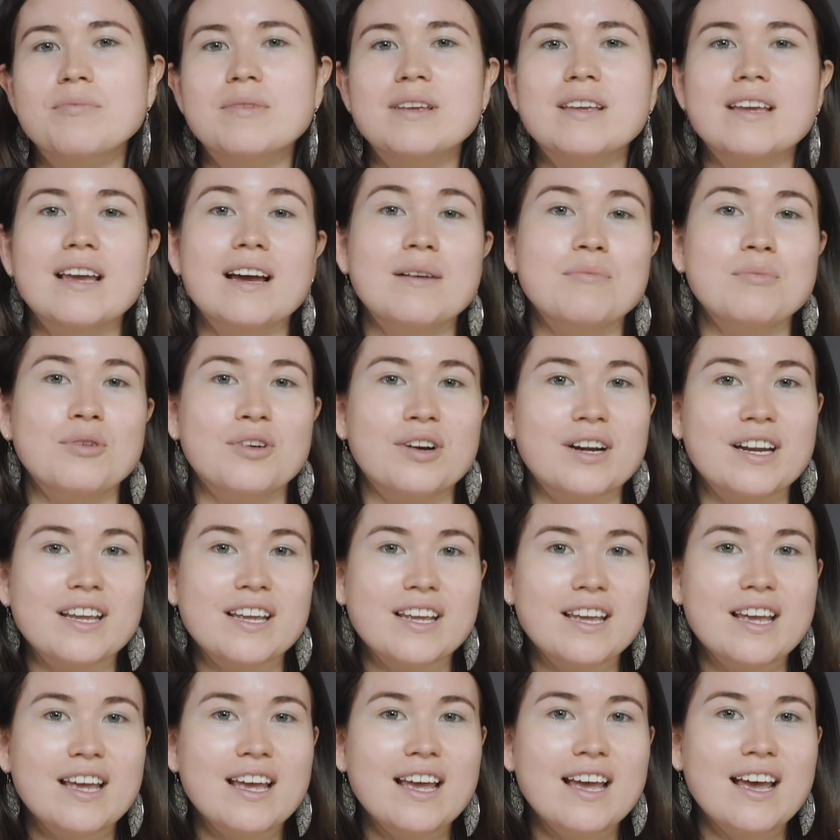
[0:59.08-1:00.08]
me a more
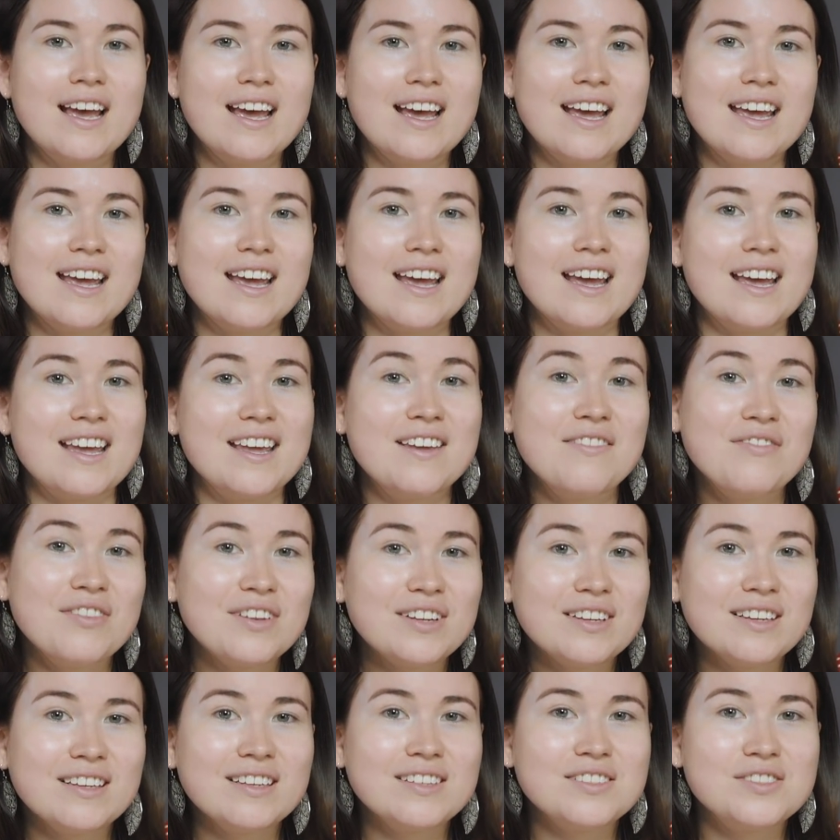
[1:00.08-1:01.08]

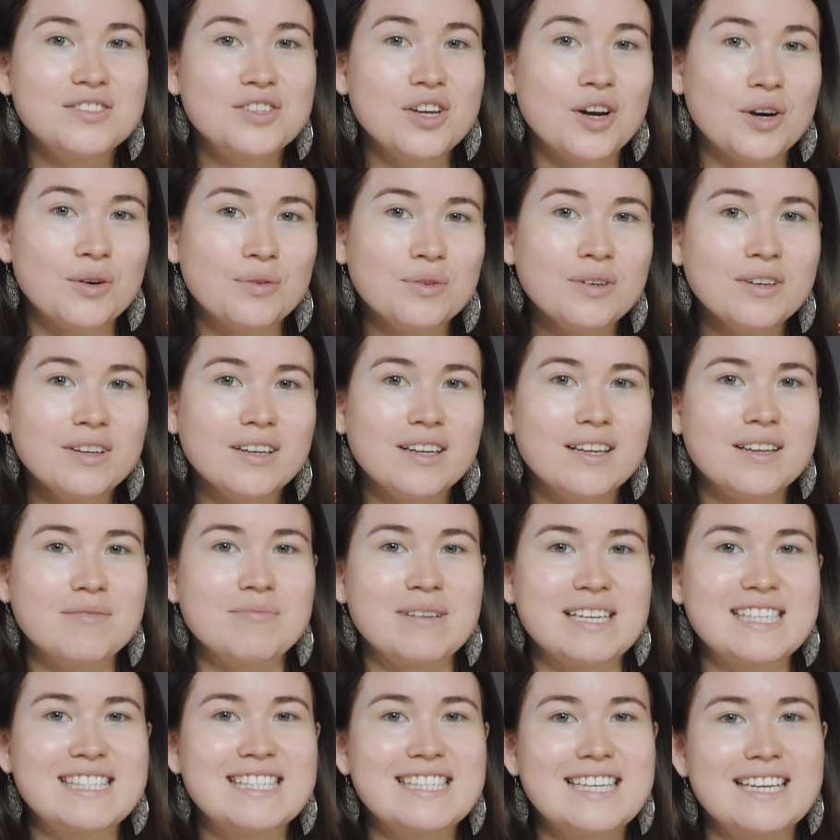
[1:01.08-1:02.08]
even tone in
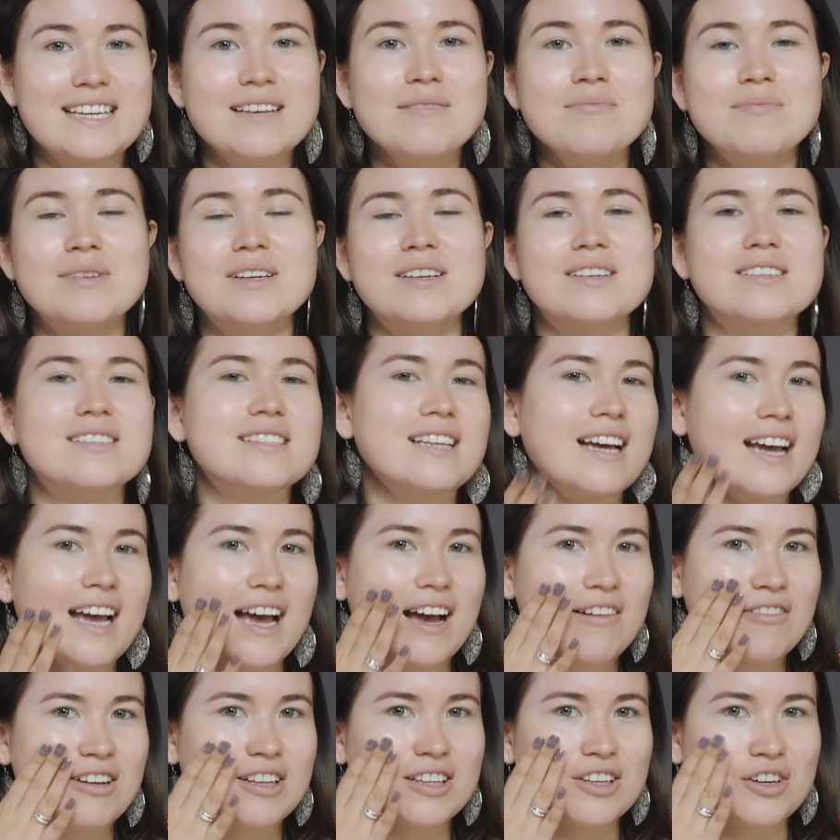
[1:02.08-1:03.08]
my skin because I
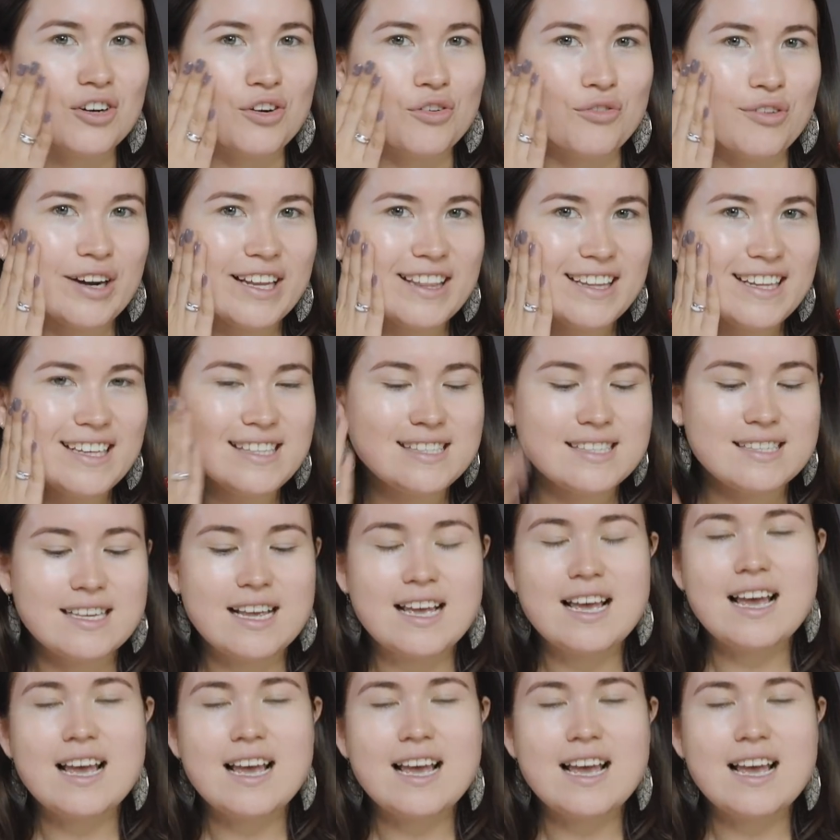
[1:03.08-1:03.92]
have a little redness.